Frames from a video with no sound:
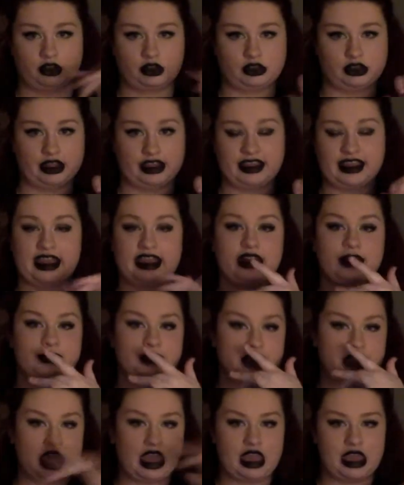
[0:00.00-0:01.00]
like, and it
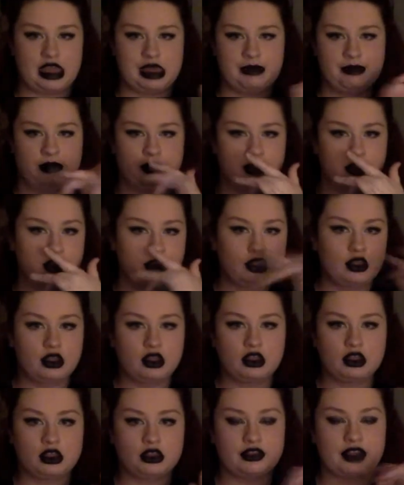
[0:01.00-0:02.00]
became,
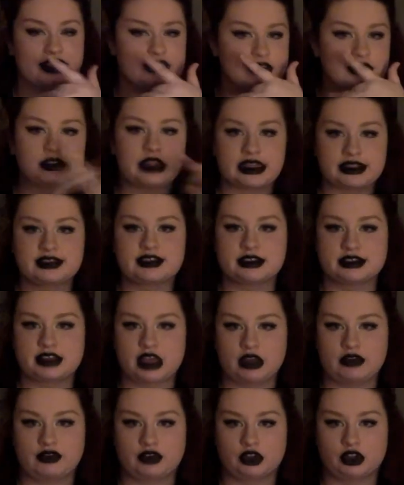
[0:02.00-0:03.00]
that's the
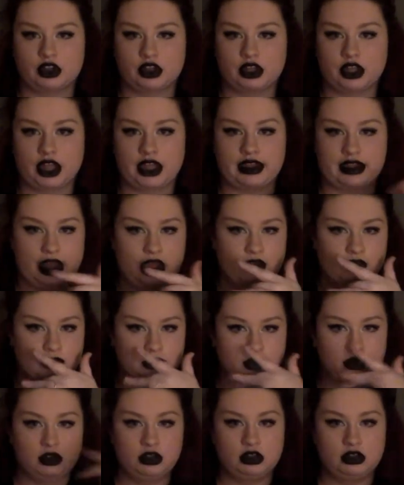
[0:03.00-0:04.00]
sign for look like now.
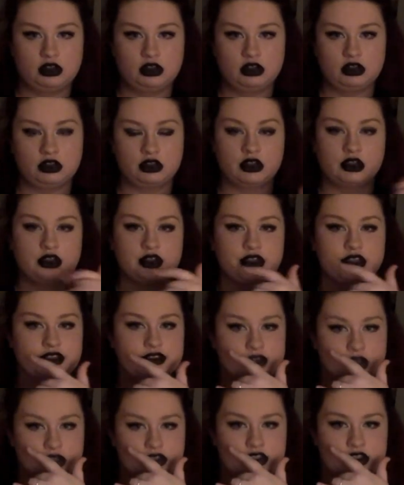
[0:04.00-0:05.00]

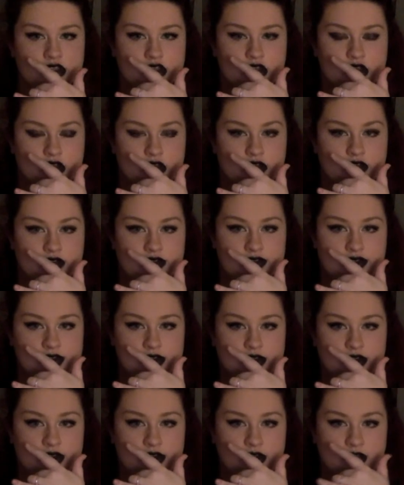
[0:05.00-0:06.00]
Starts at the nose,
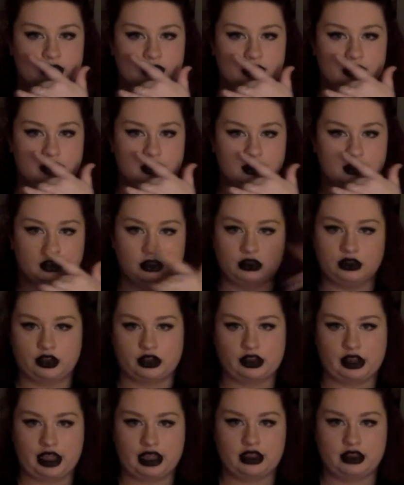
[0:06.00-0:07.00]
look
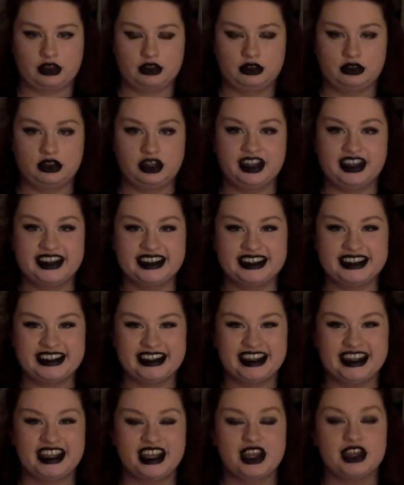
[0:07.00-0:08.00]
like.
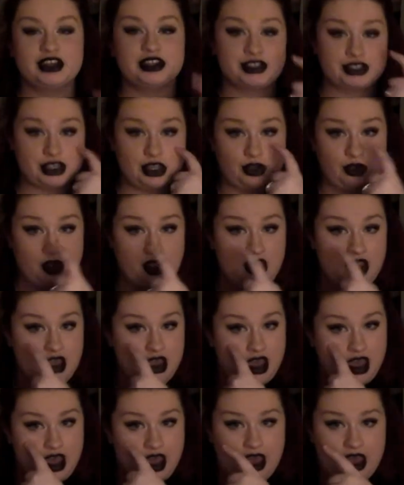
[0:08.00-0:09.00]
So
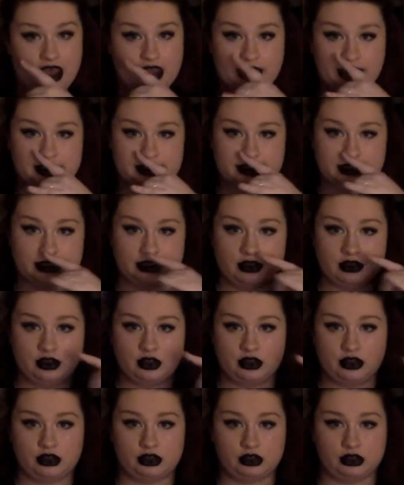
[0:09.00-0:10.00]
eyes
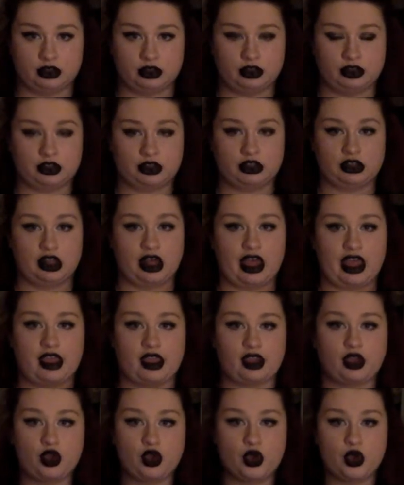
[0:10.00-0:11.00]
look like
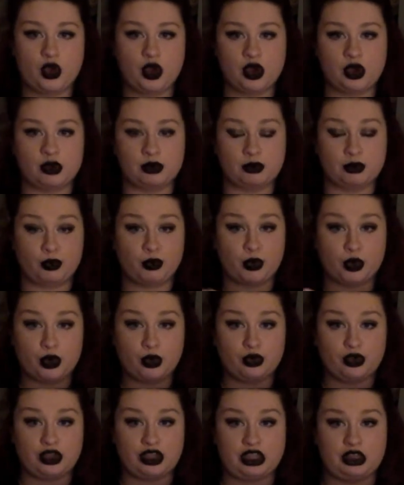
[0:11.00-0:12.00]

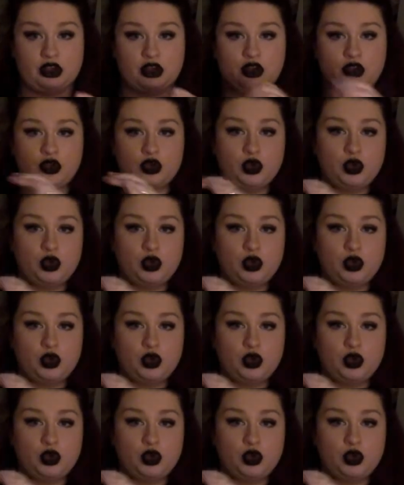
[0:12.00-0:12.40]
broken